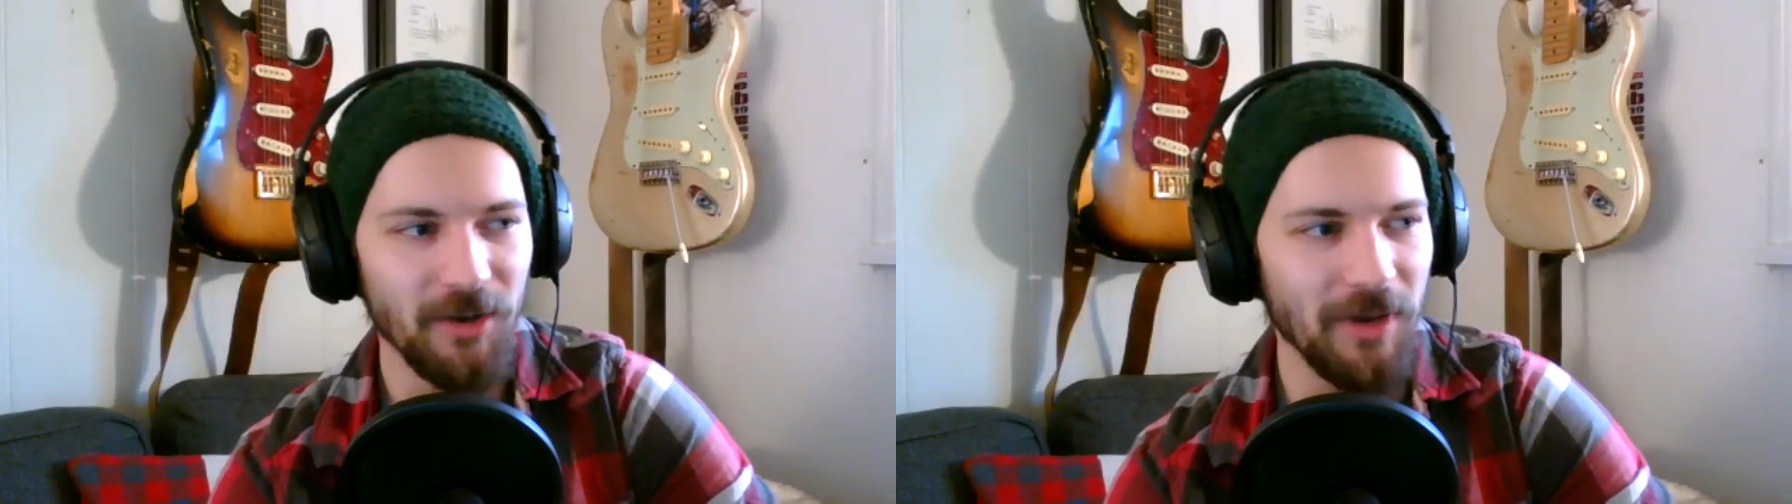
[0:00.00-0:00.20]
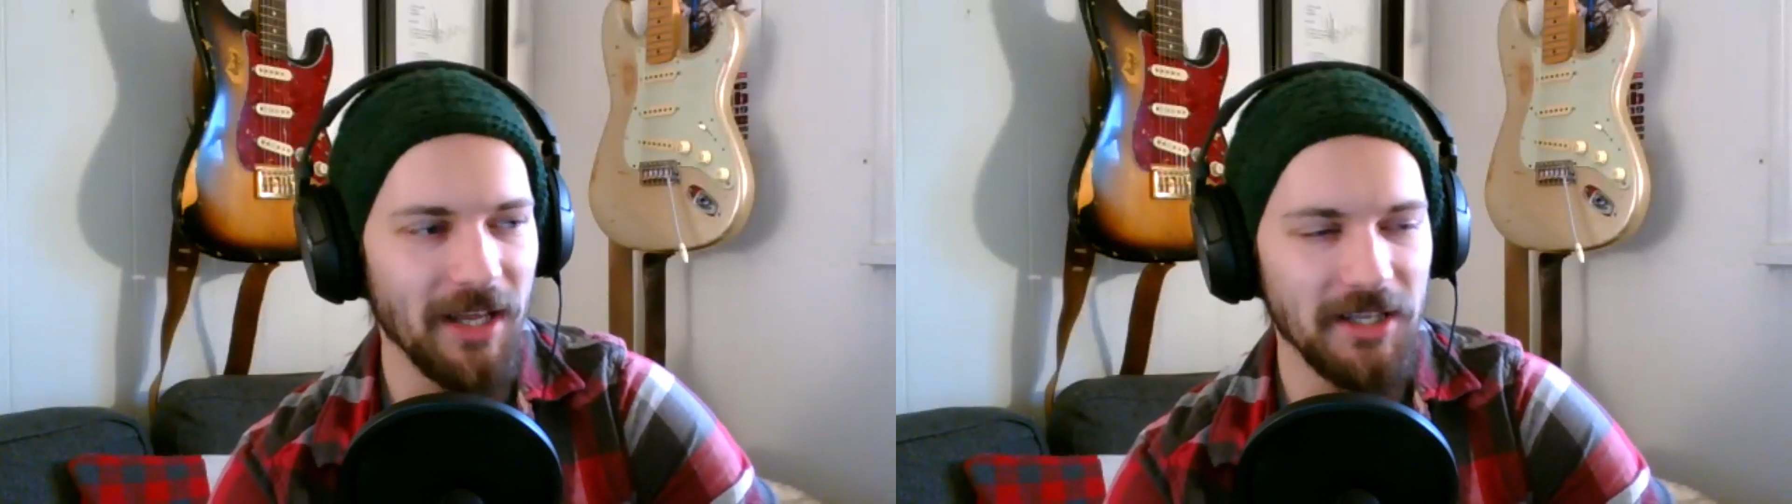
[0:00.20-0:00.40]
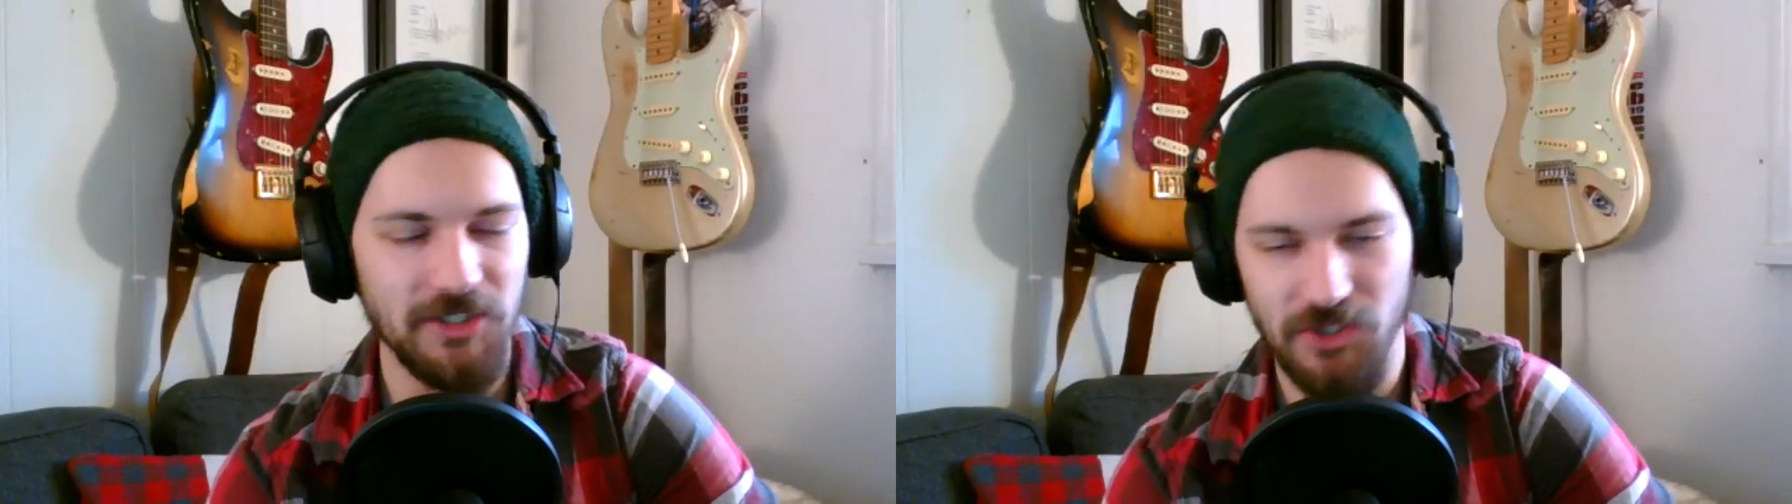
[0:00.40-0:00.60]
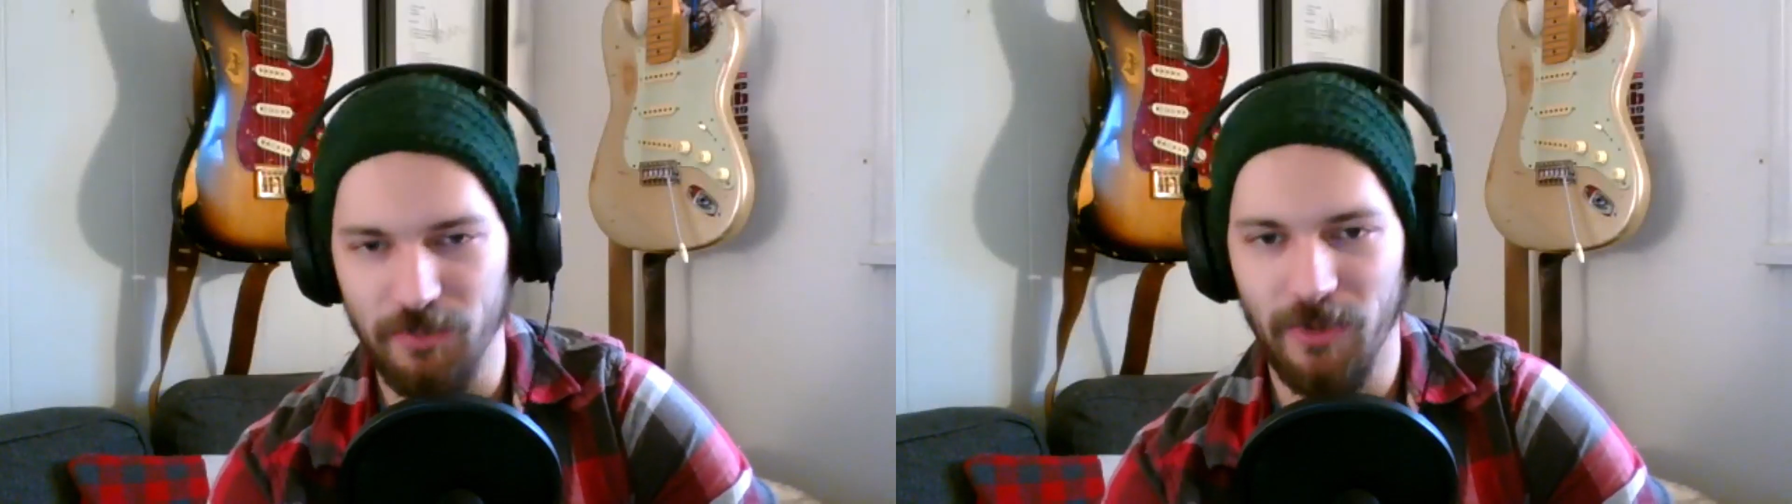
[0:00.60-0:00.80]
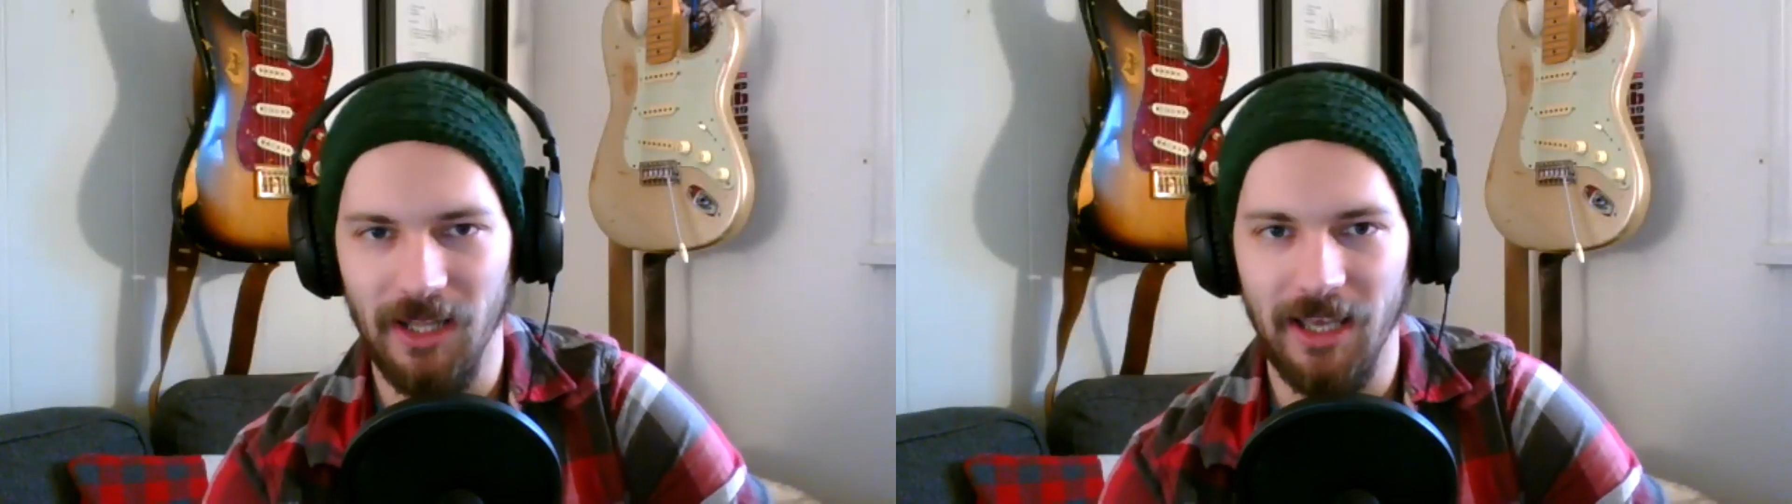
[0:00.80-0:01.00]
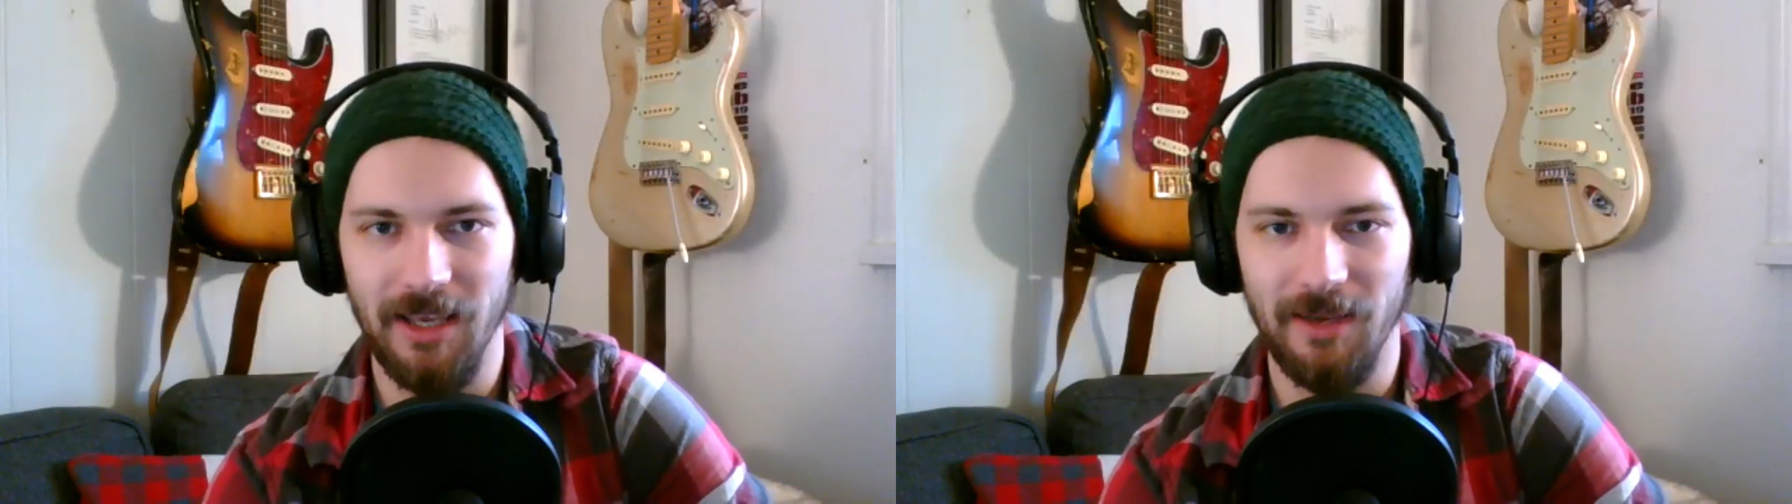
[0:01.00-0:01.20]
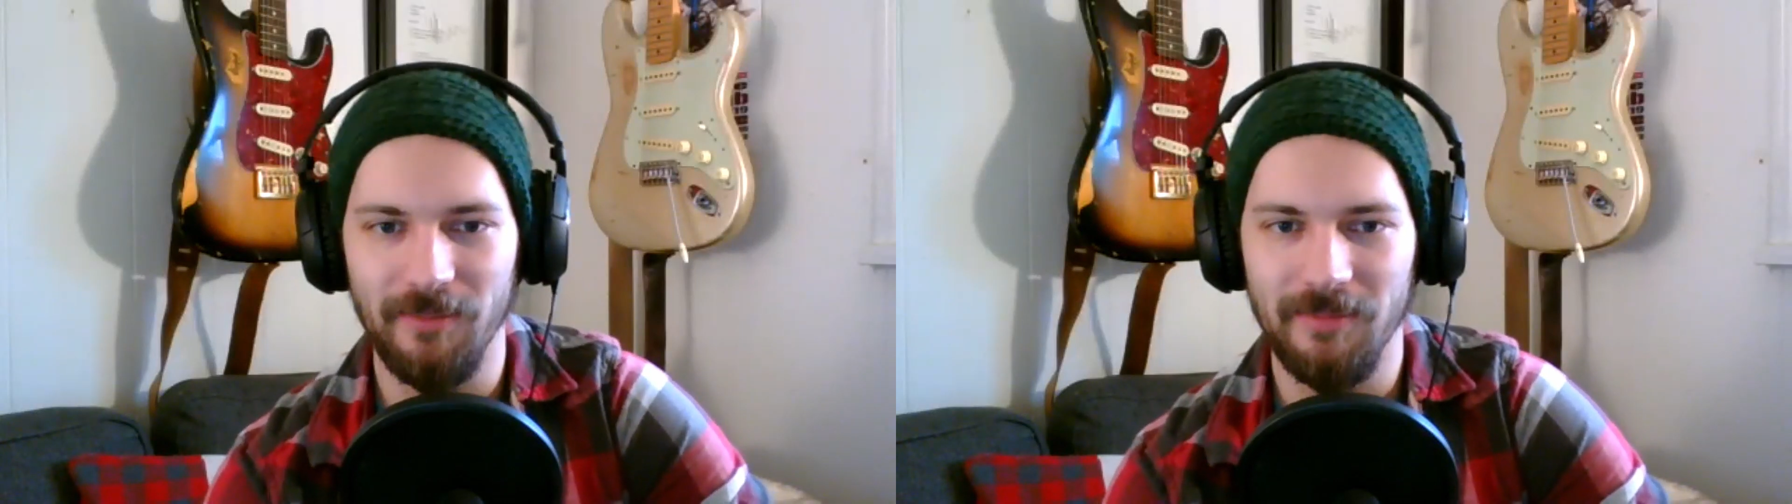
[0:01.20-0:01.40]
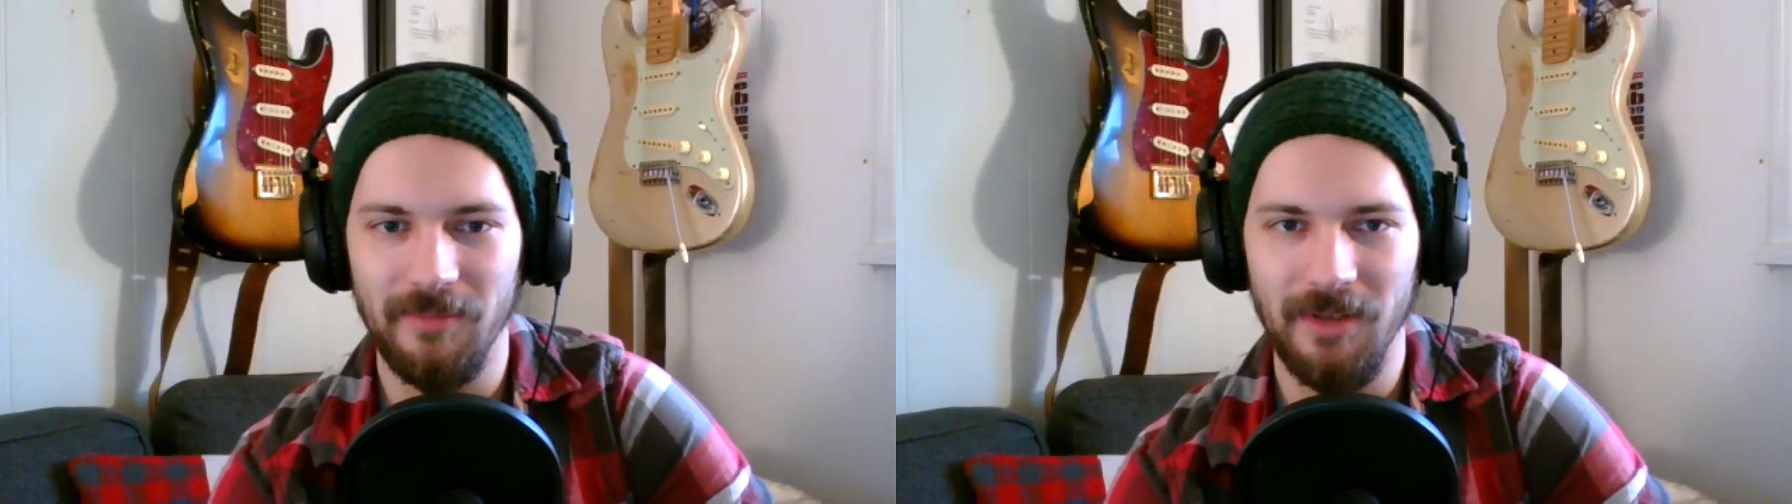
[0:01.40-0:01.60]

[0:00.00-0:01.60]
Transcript: We had this super lame